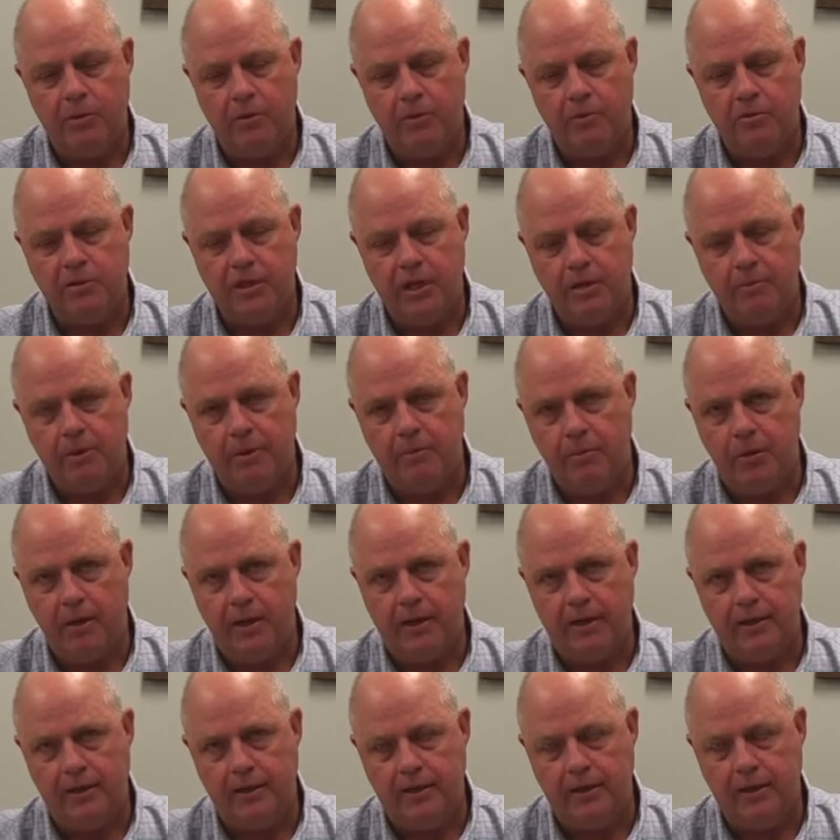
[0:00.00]
cell
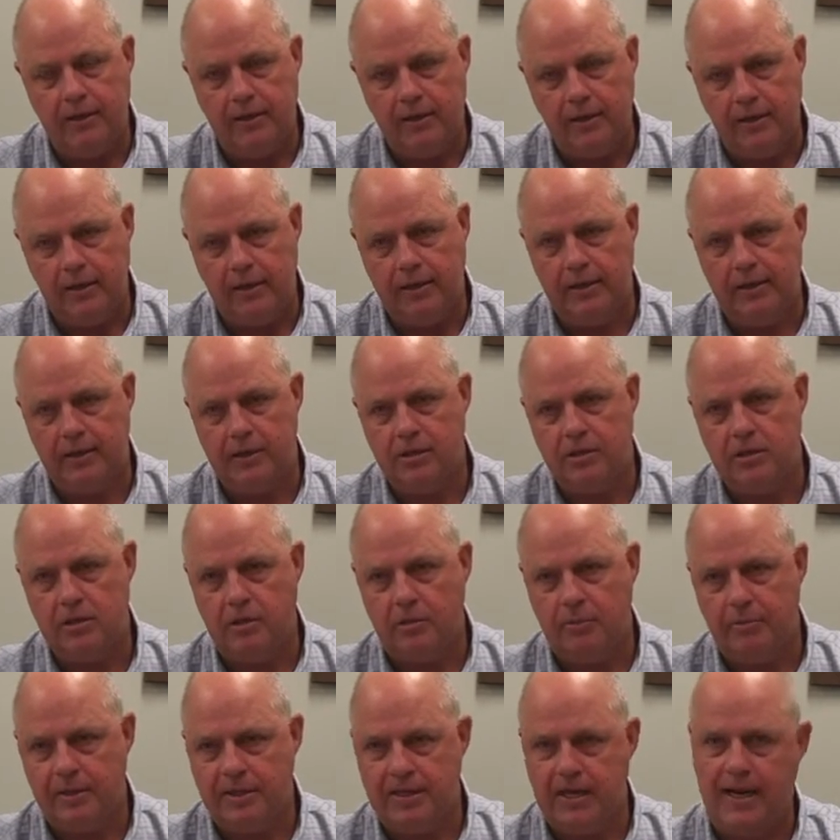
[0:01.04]
membrane leaks,
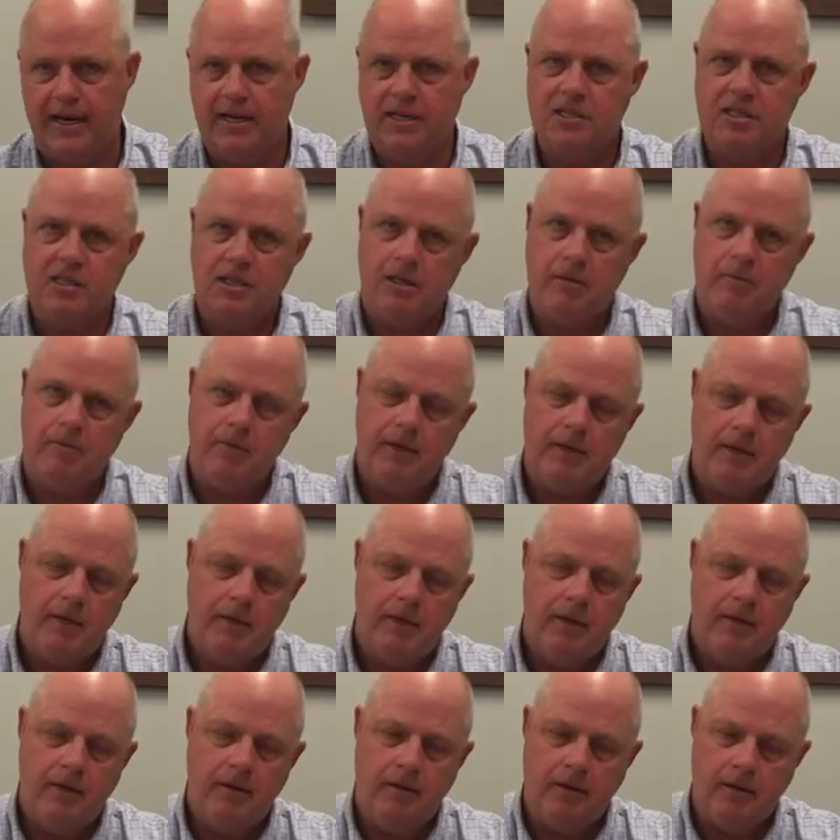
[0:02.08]
your potassium
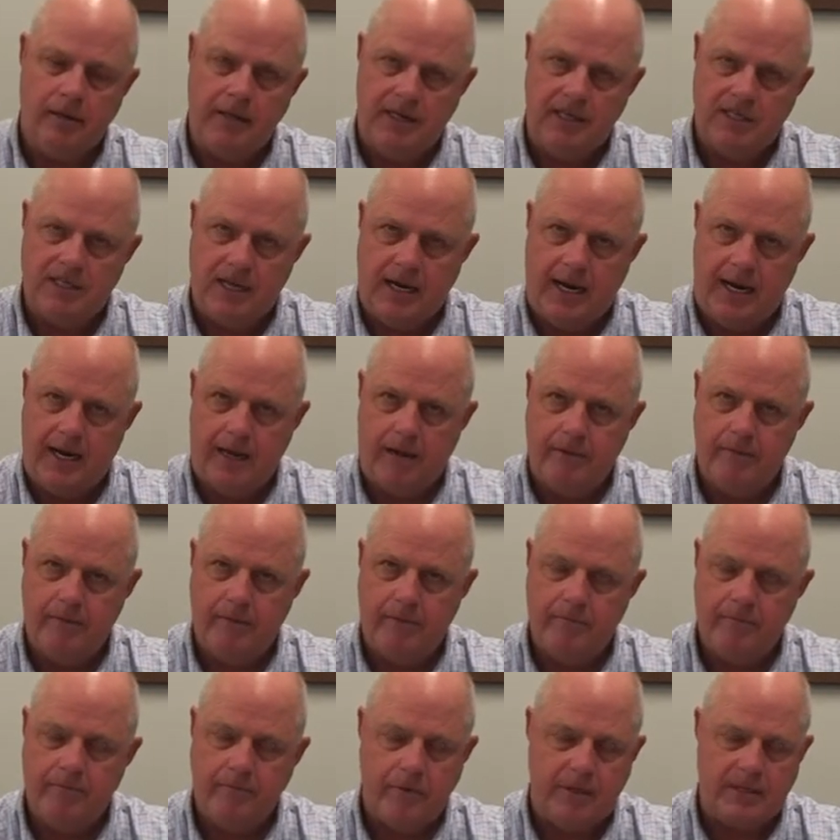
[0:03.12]
leaks out.
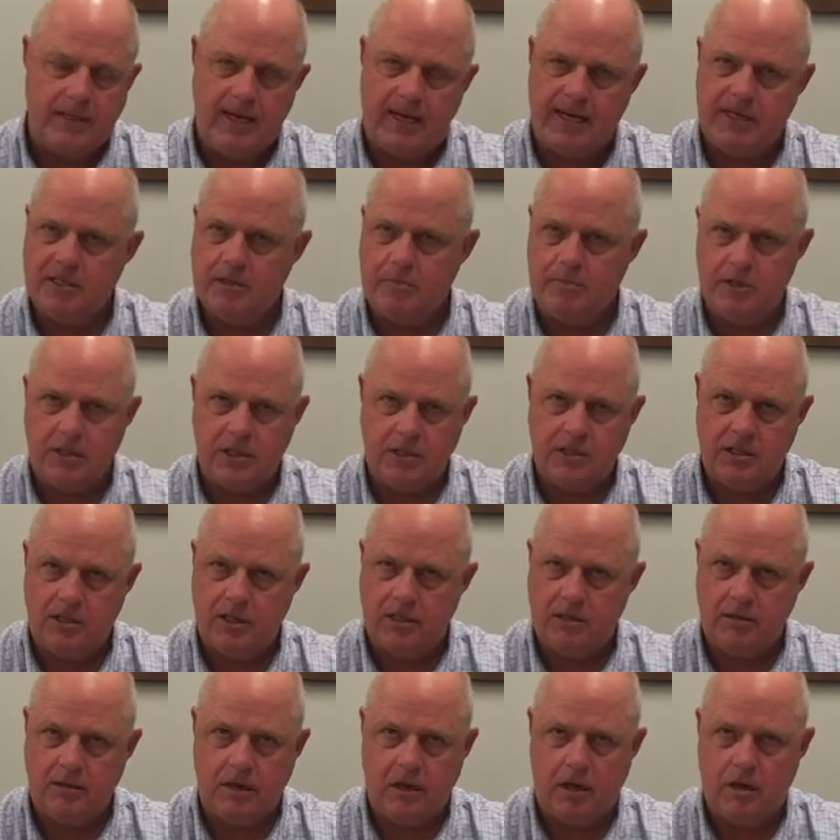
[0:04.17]
Potassium
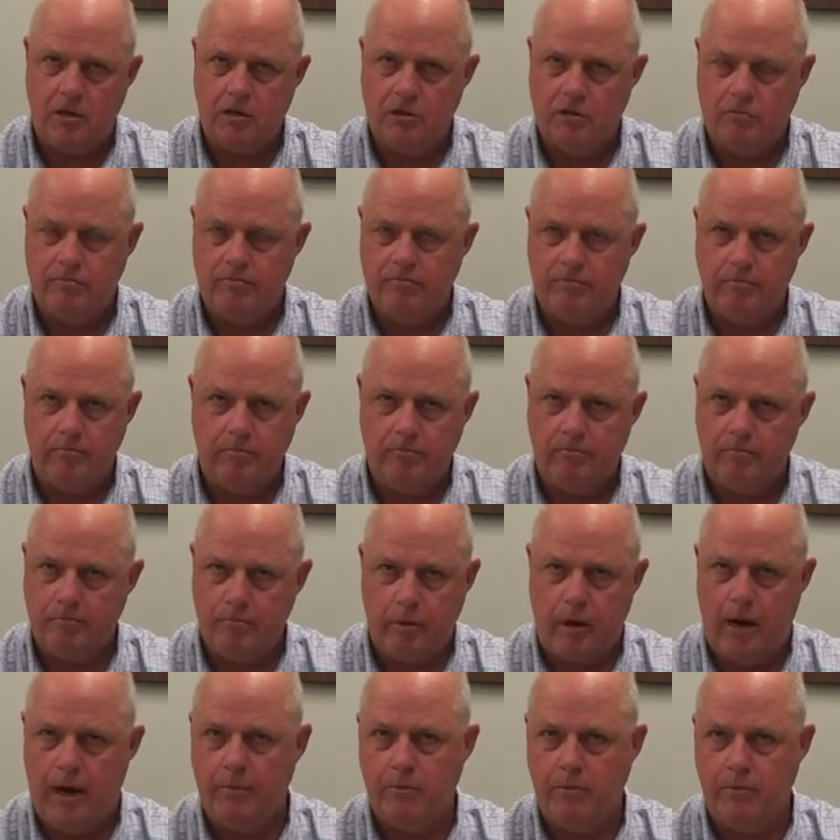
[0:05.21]
doesn't cause
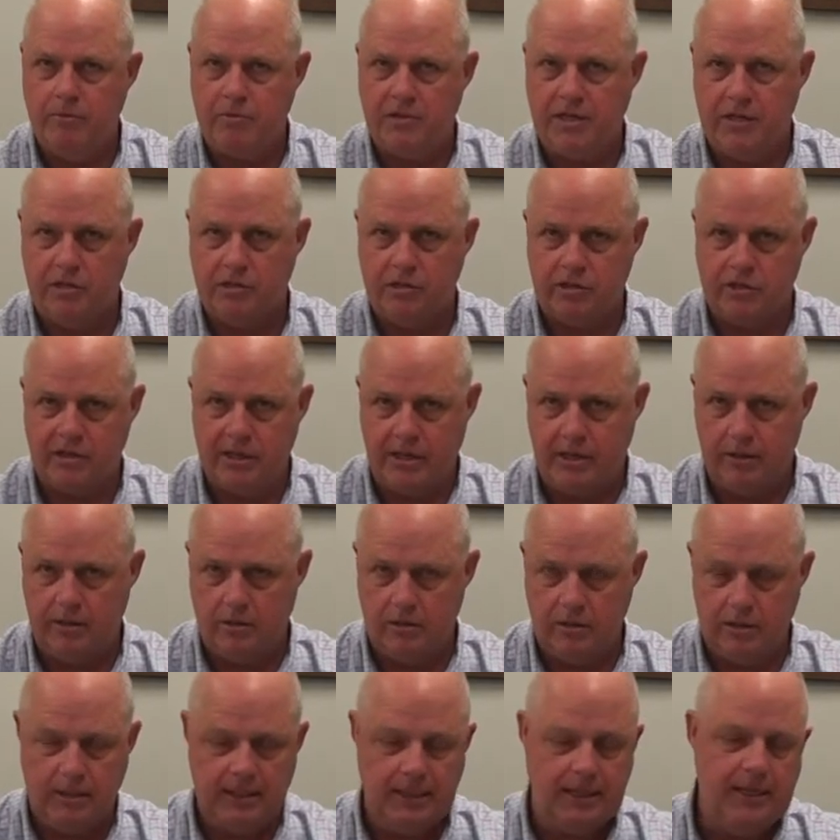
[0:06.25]
problems
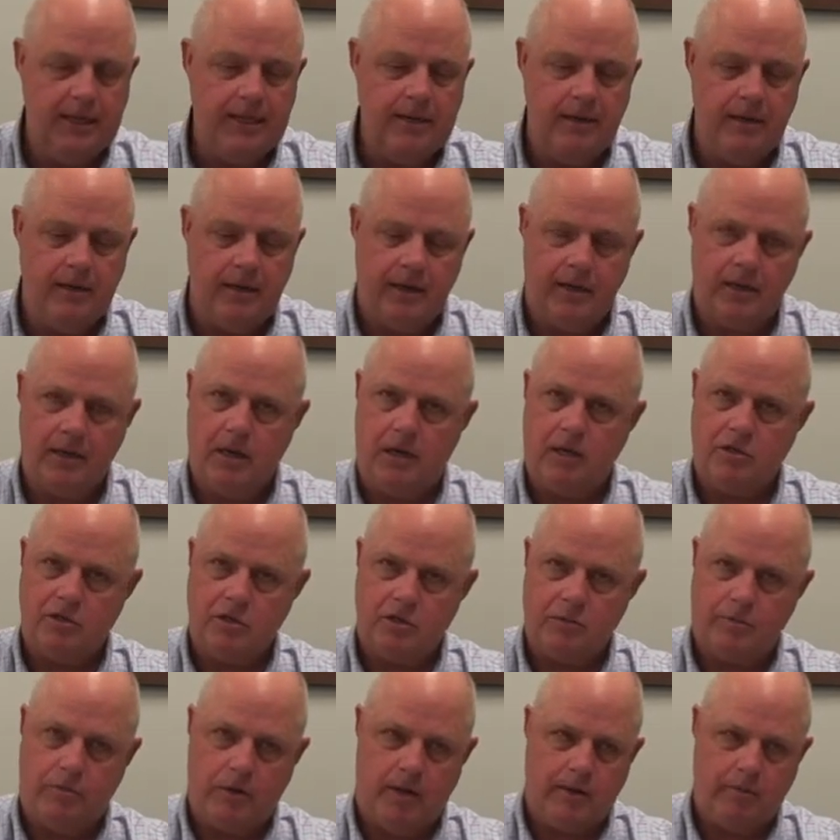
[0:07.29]
intracellularly. It
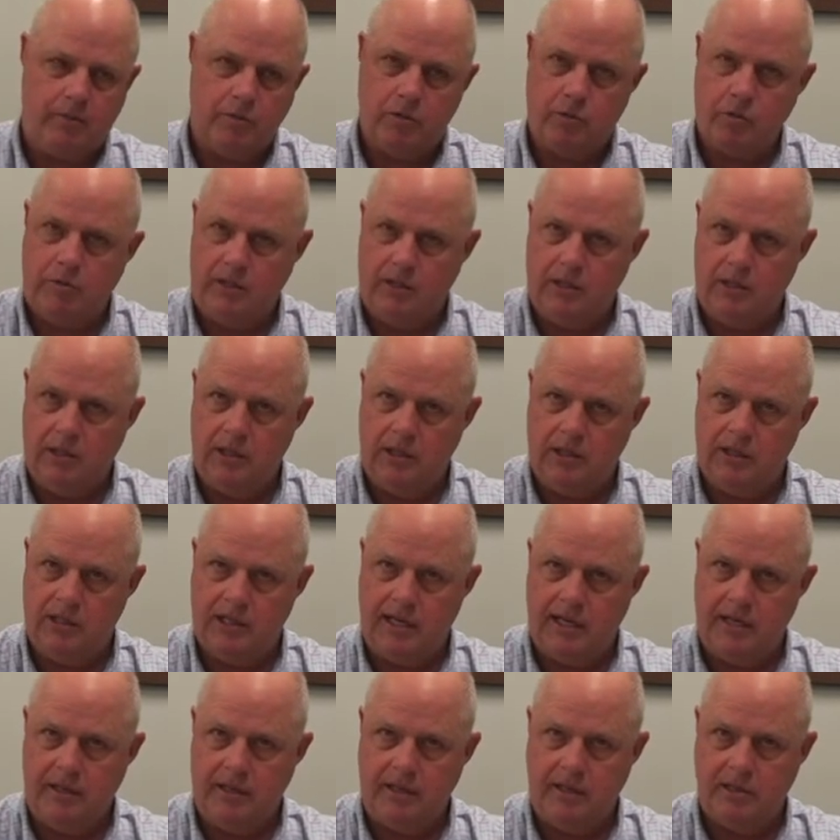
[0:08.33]
causes problems when it leaks
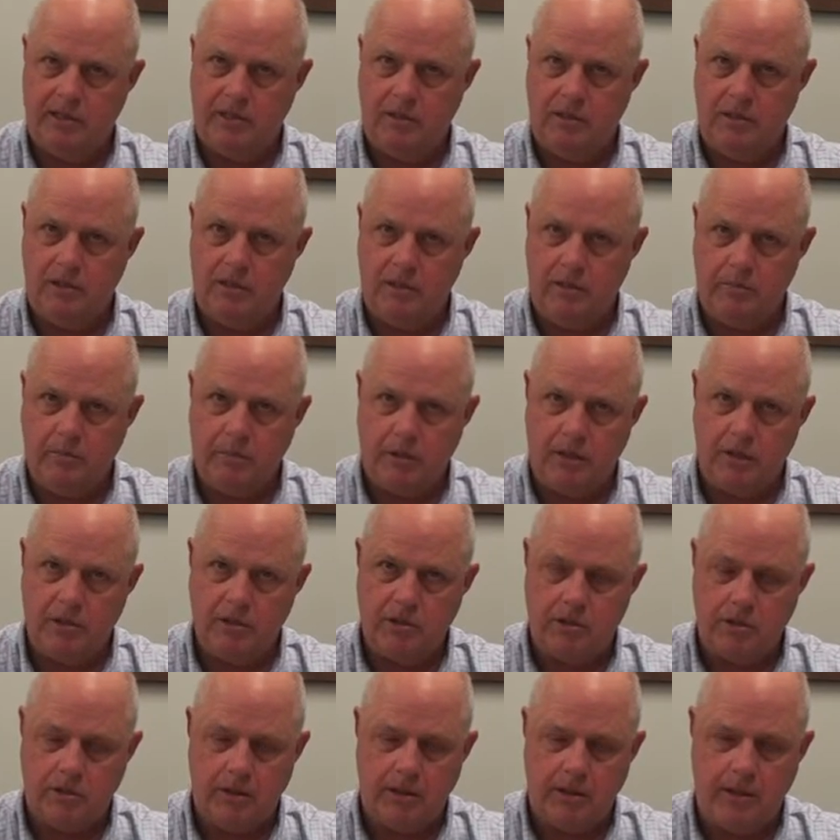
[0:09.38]
out and gets into your
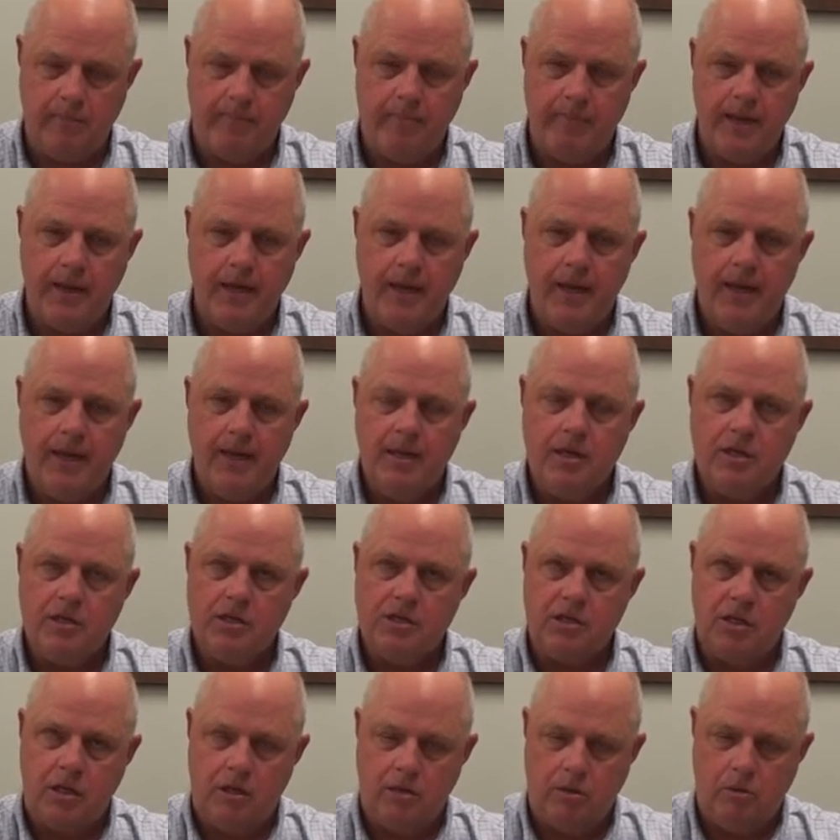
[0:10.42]
bloodstream.
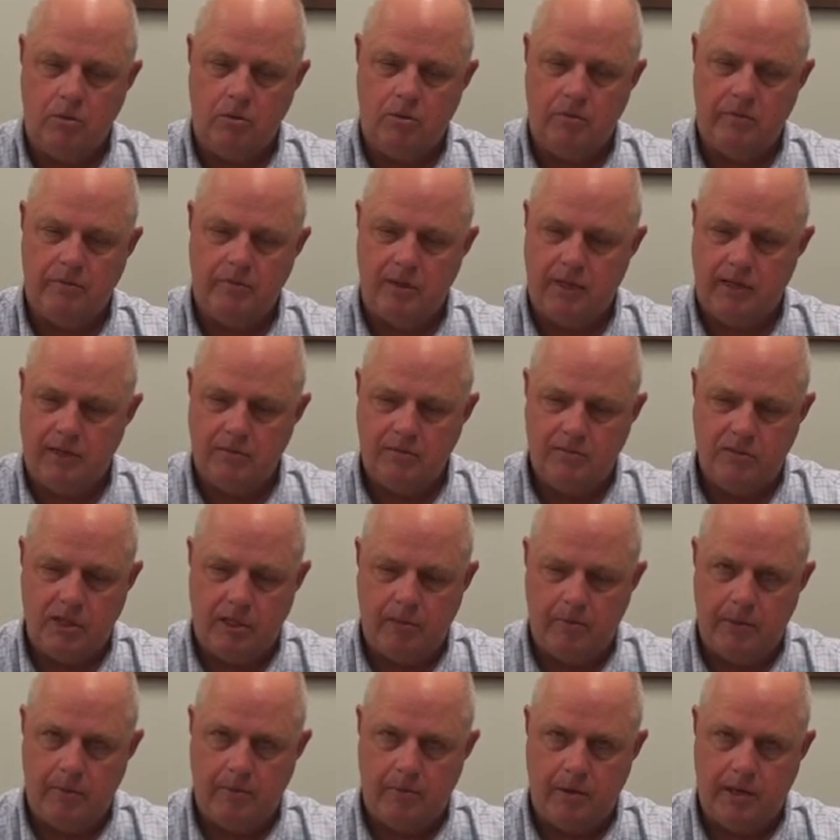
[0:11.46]
So that
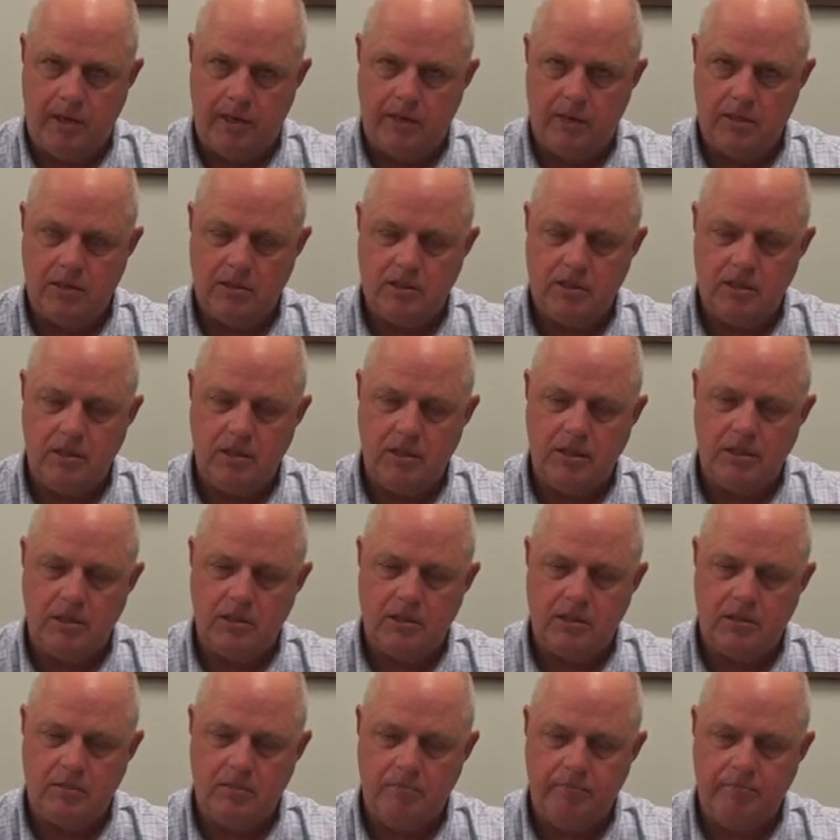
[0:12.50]
cell membrane
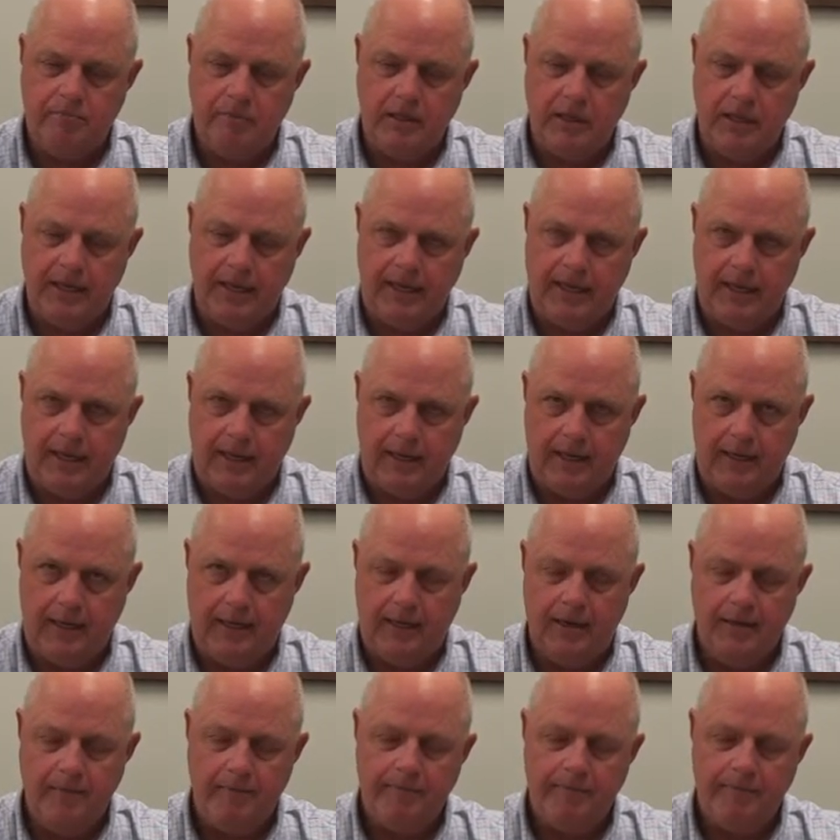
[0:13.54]
is leaking.